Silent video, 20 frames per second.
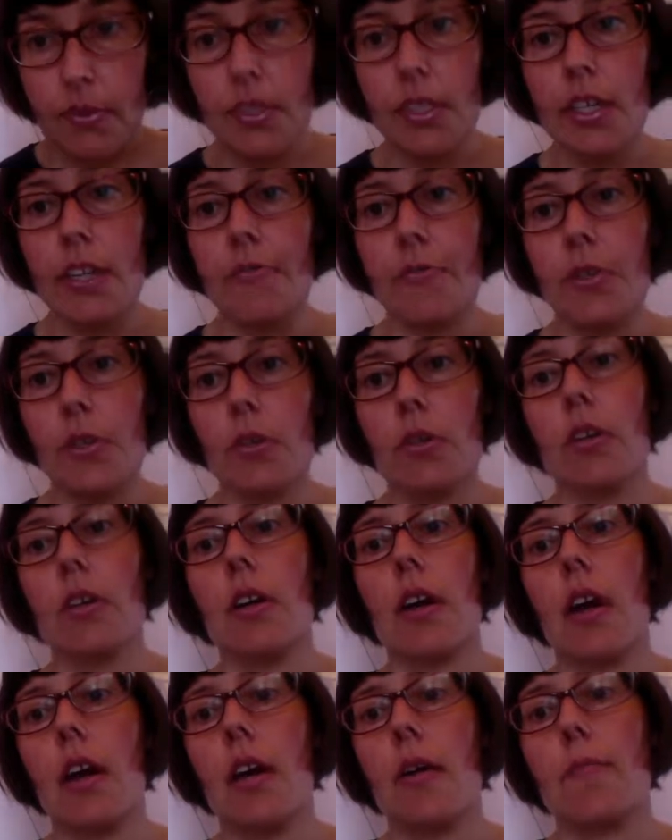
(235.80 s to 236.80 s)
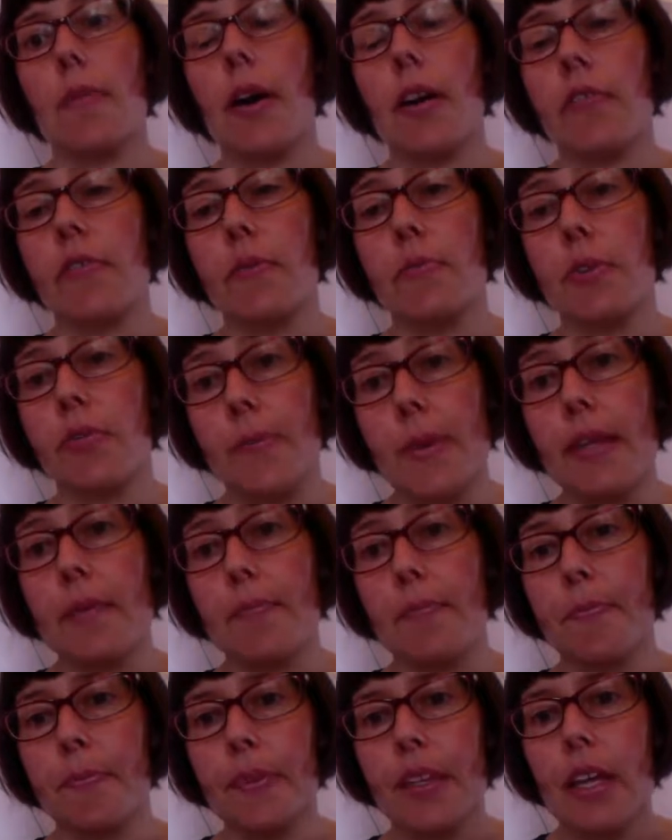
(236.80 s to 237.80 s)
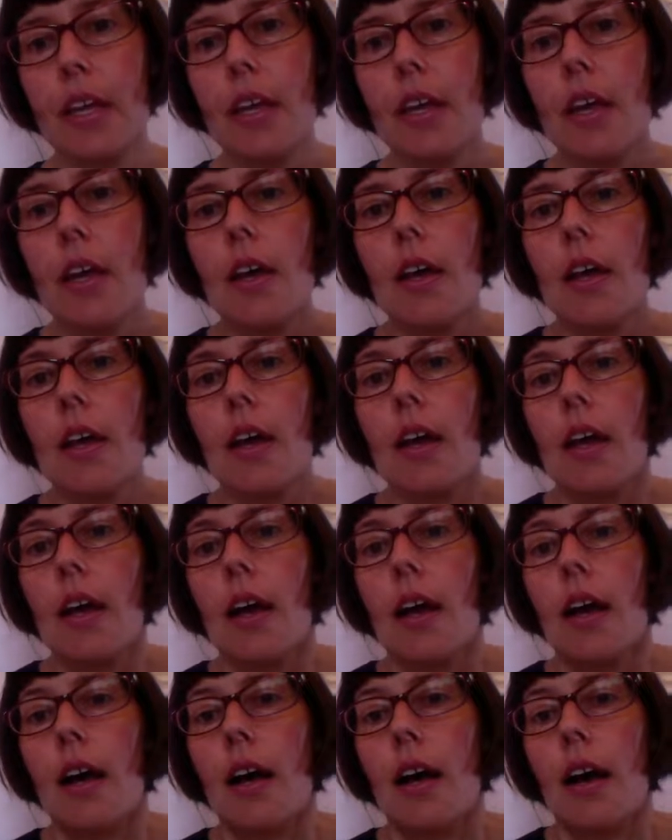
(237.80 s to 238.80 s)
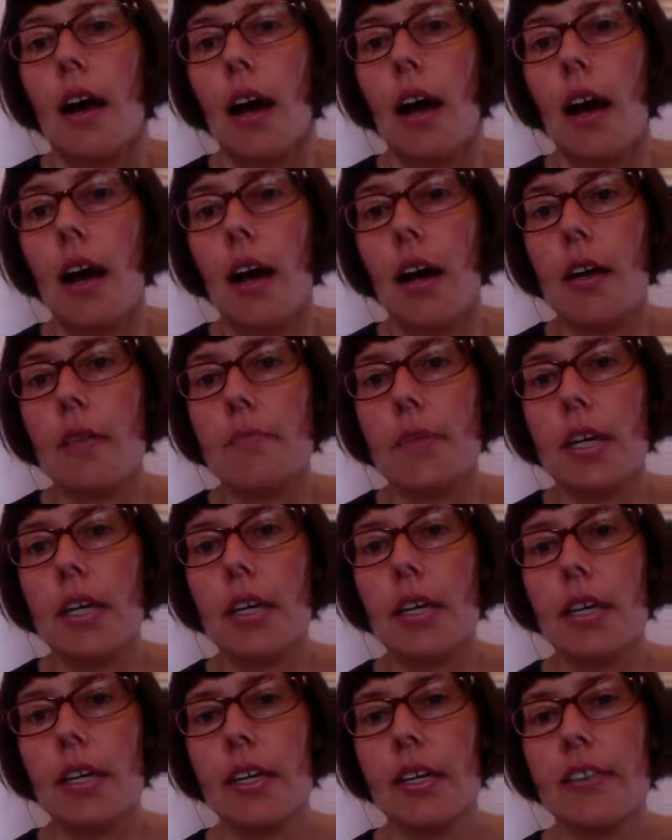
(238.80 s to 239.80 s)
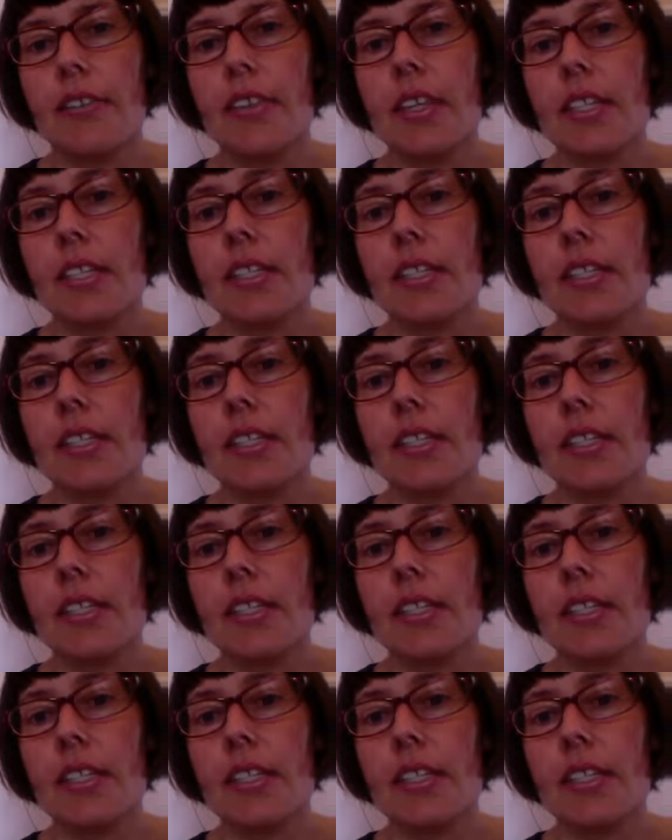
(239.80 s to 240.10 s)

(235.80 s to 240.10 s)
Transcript: if you're part of a movement. The